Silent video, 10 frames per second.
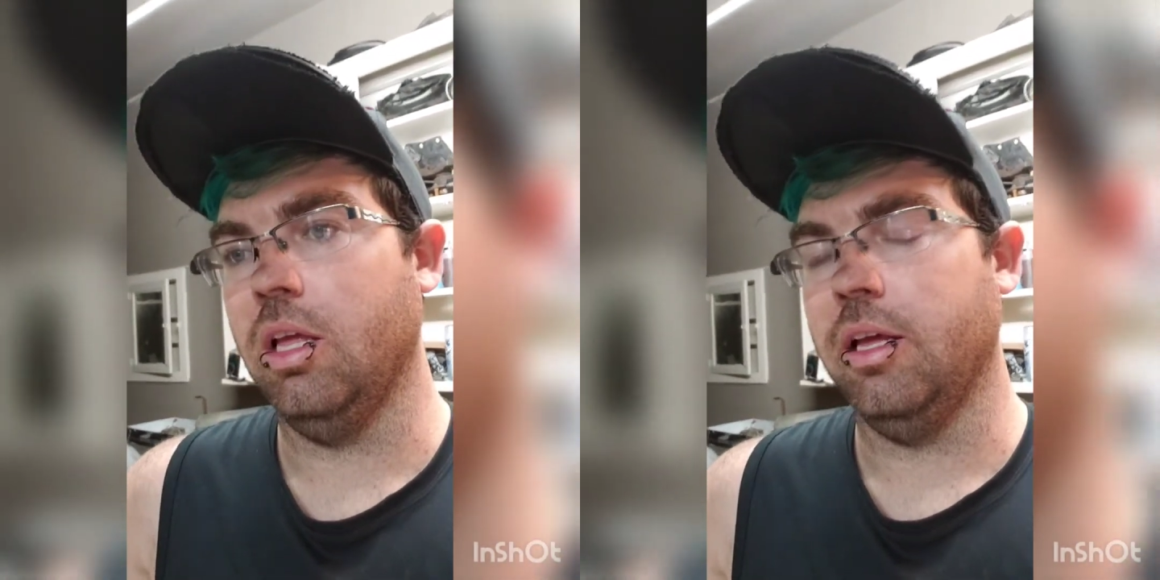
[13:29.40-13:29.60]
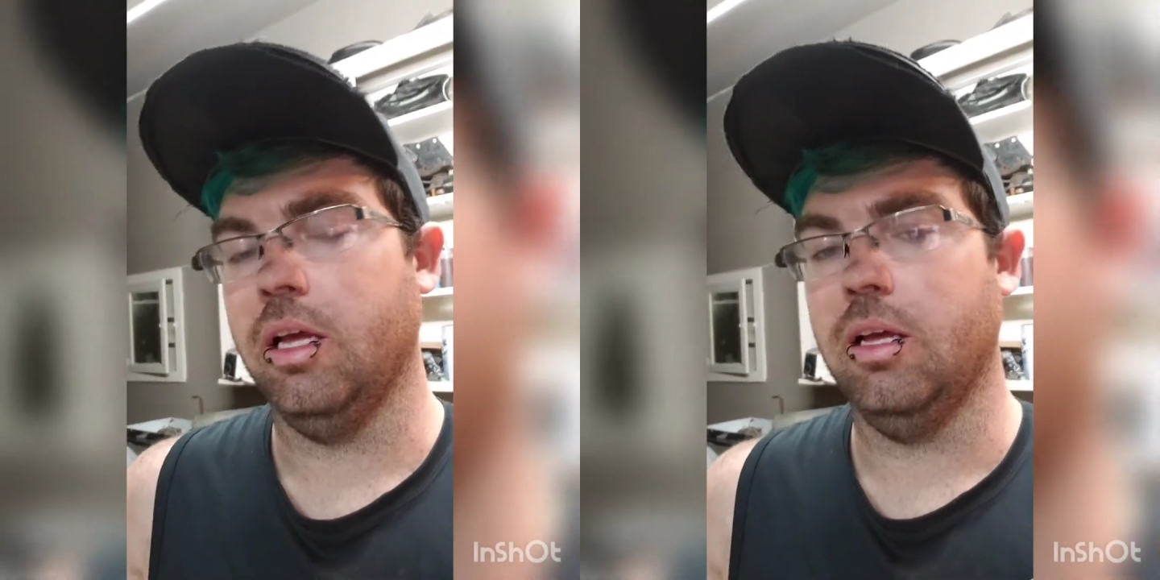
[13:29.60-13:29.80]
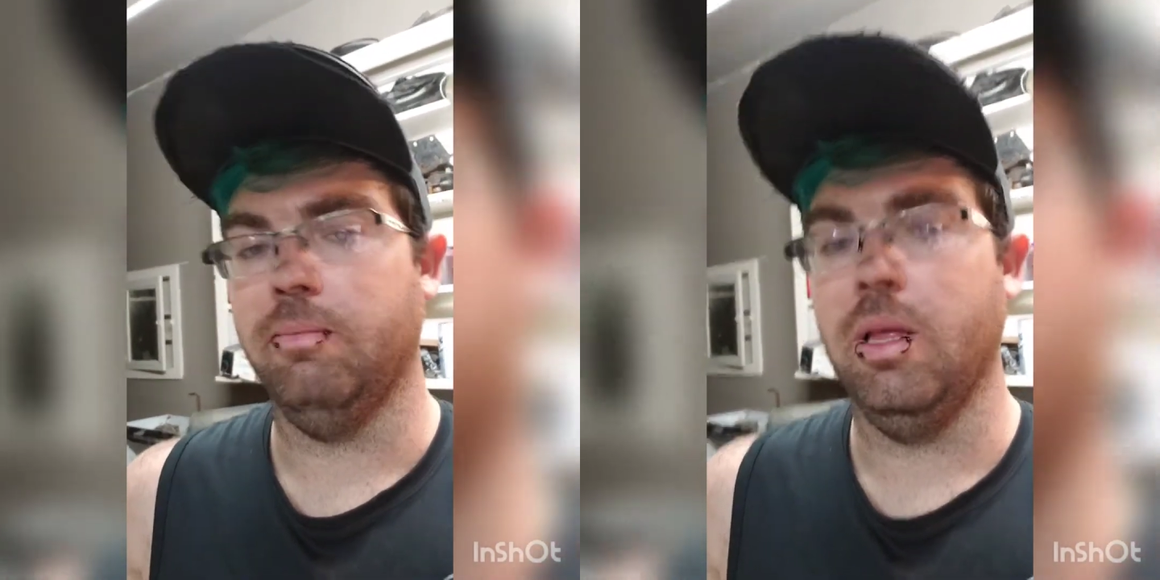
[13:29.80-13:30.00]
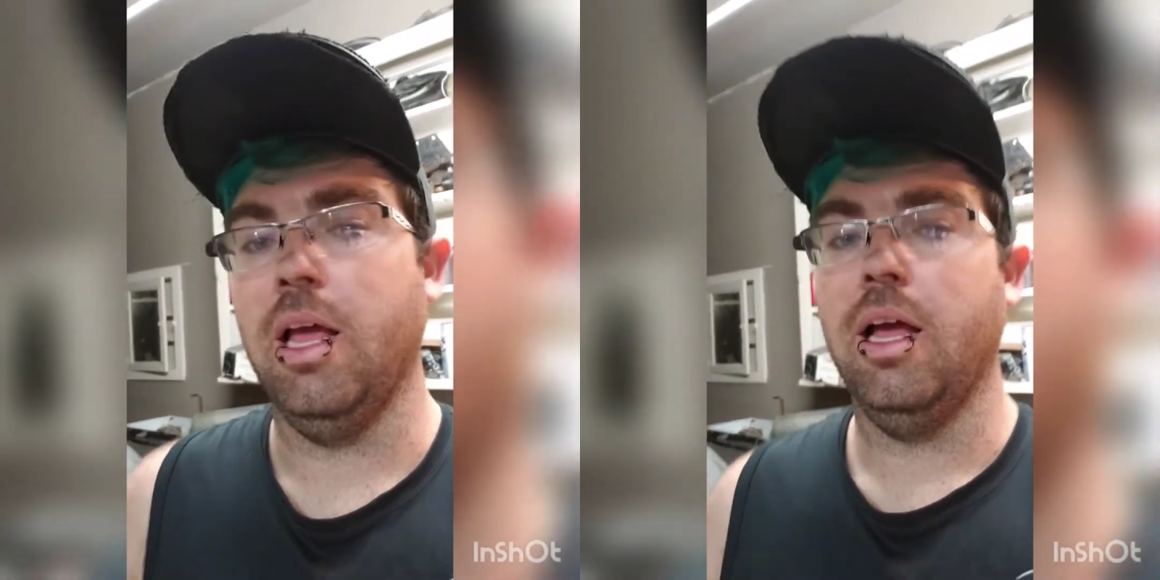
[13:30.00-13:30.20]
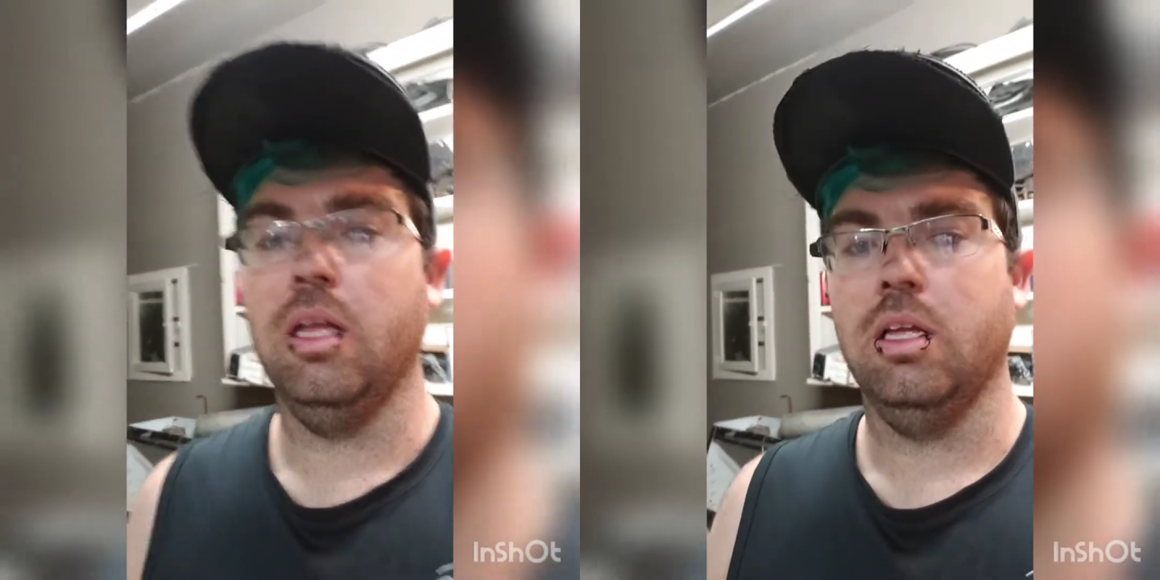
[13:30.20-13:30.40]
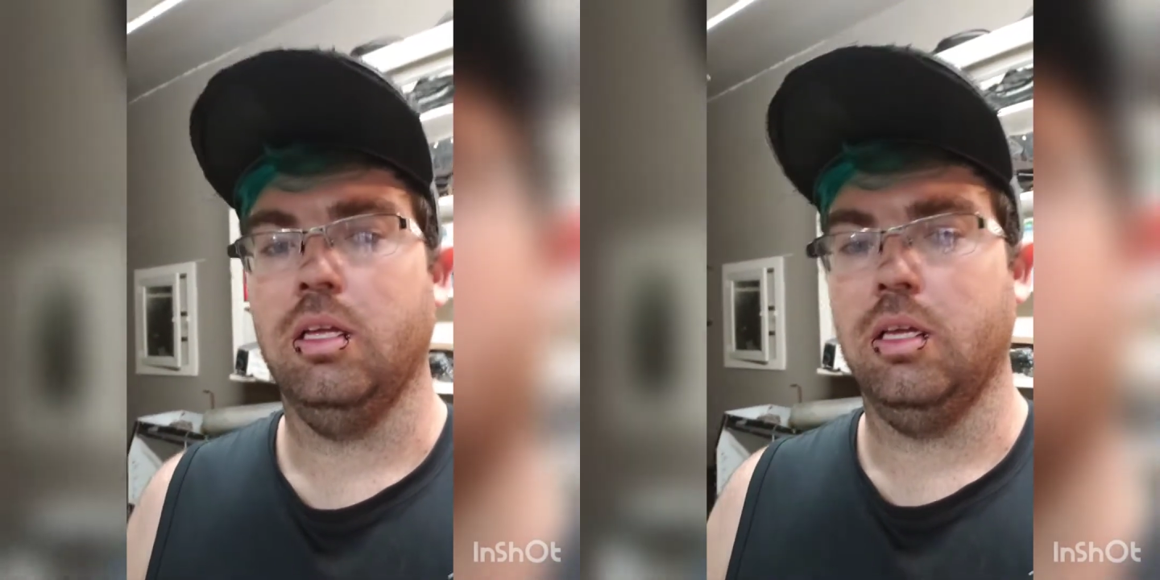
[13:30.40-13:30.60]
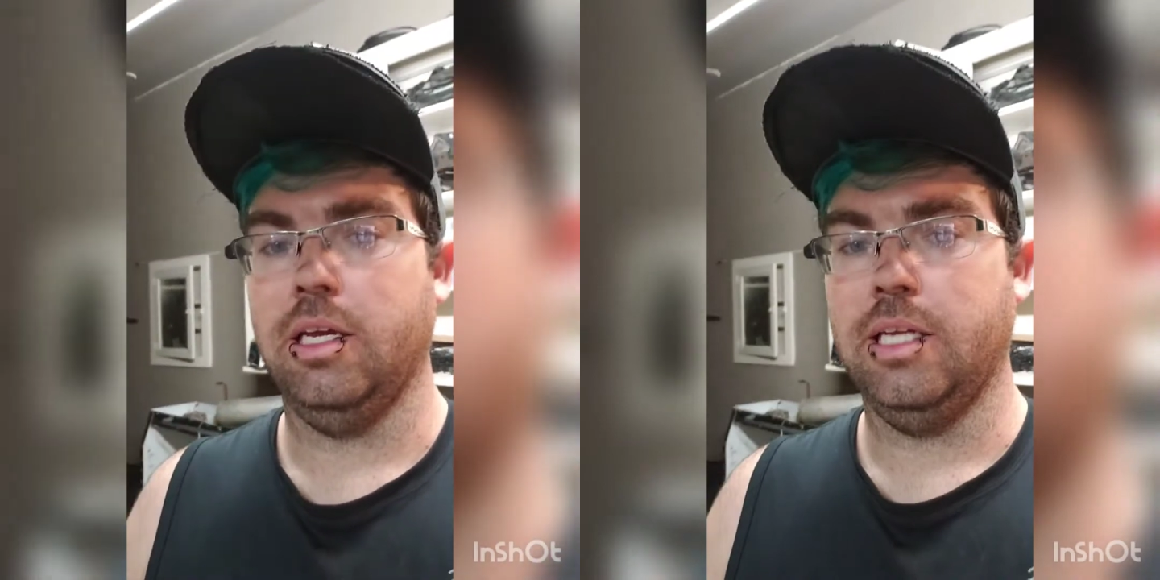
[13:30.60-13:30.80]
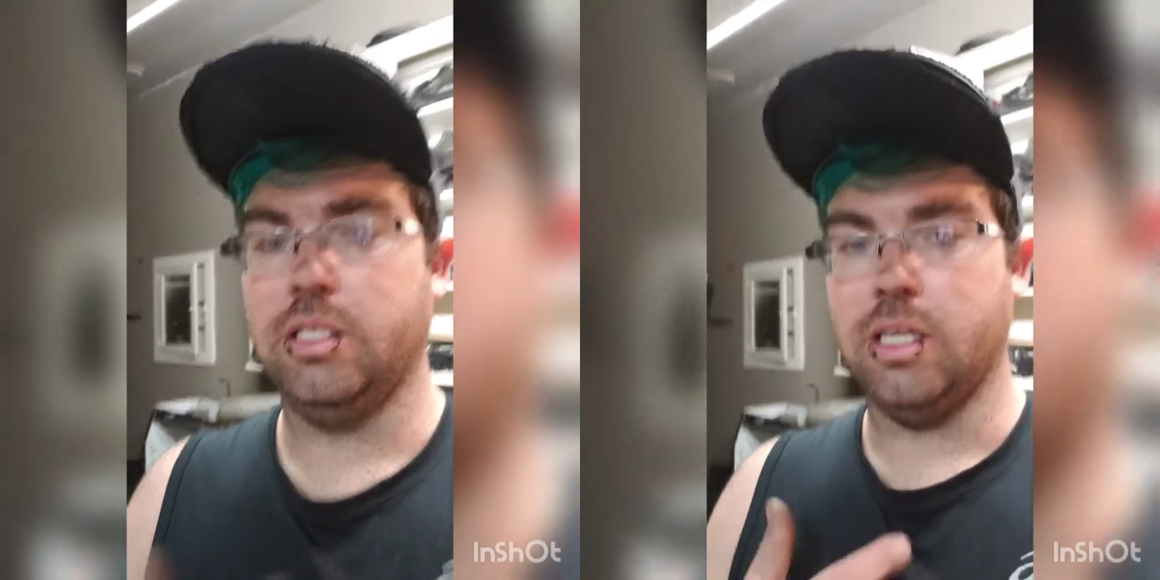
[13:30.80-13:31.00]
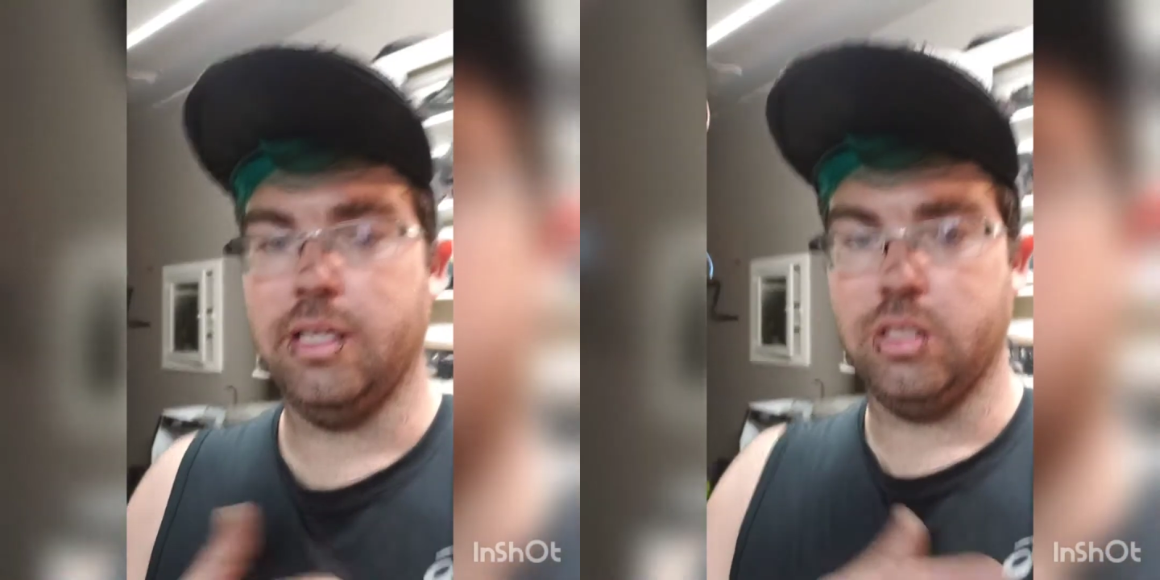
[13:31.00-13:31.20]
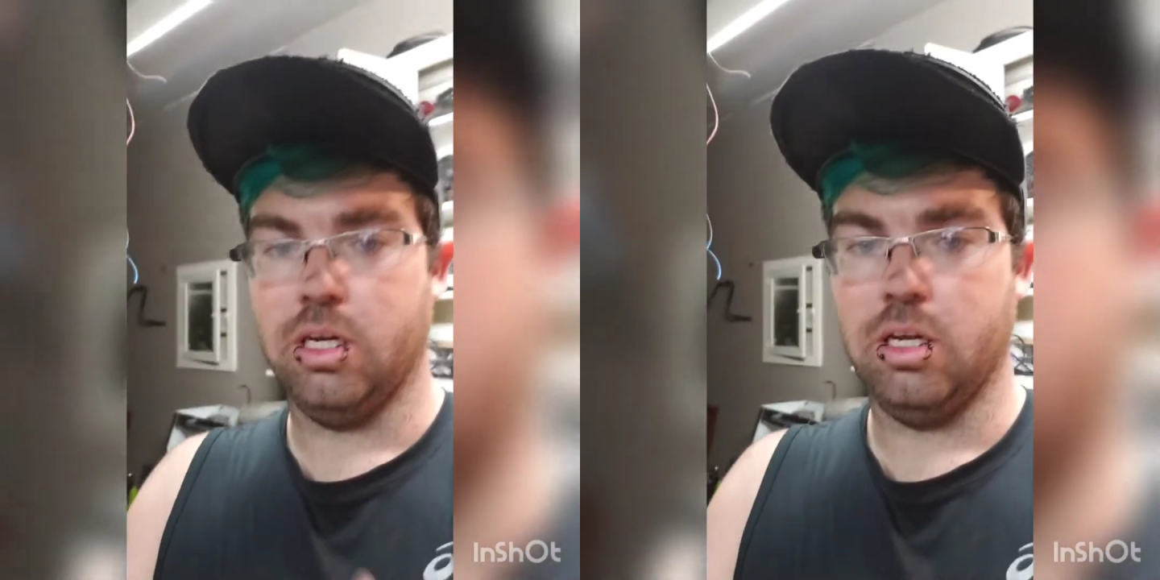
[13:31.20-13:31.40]
And just to
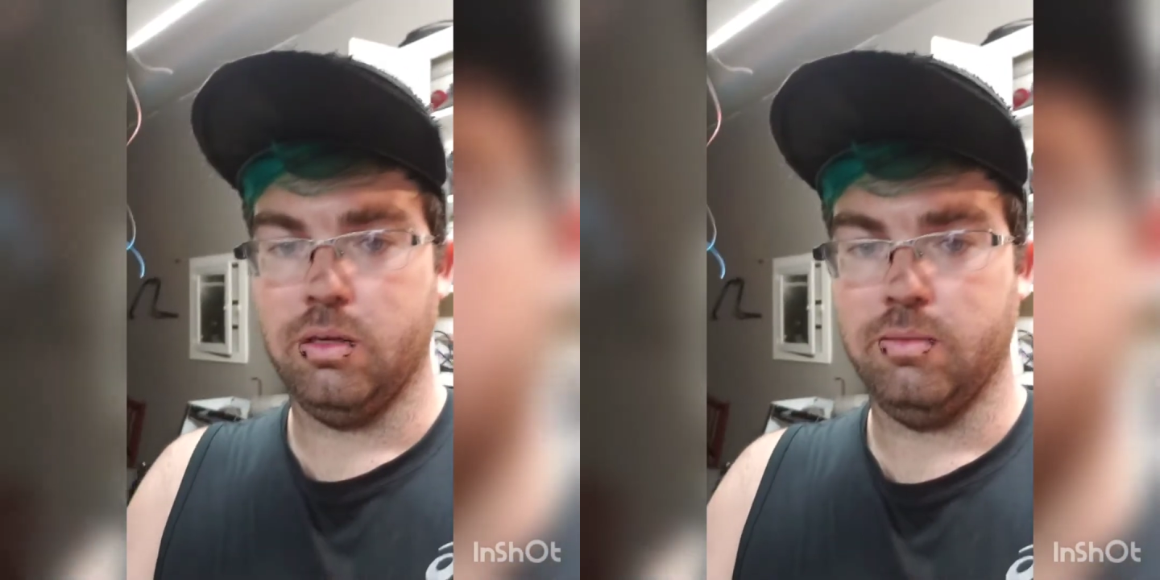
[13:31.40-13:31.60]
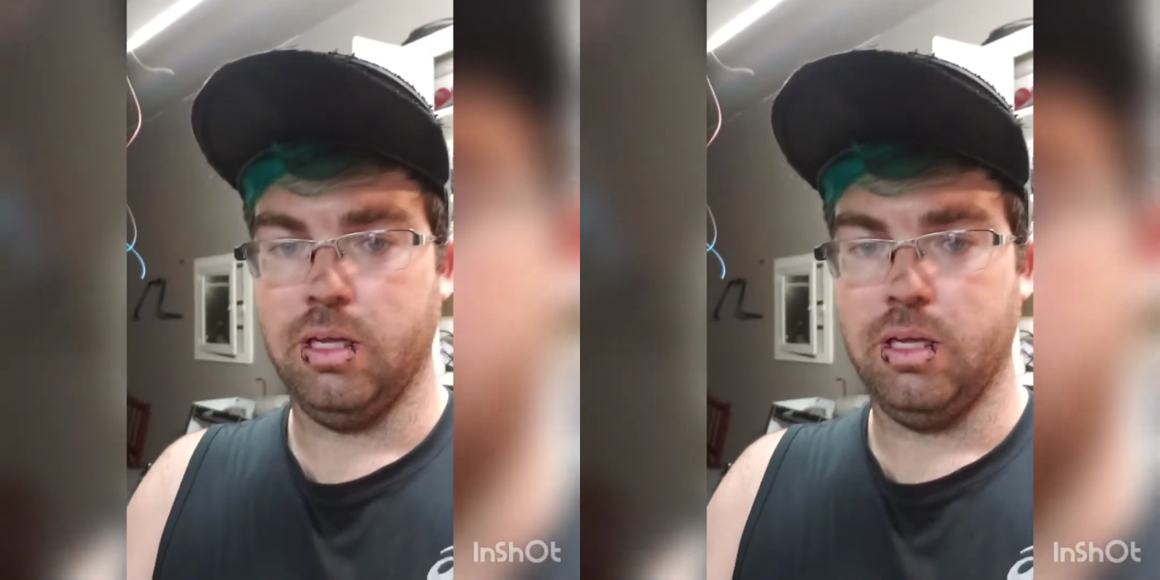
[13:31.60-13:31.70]
let y'all know,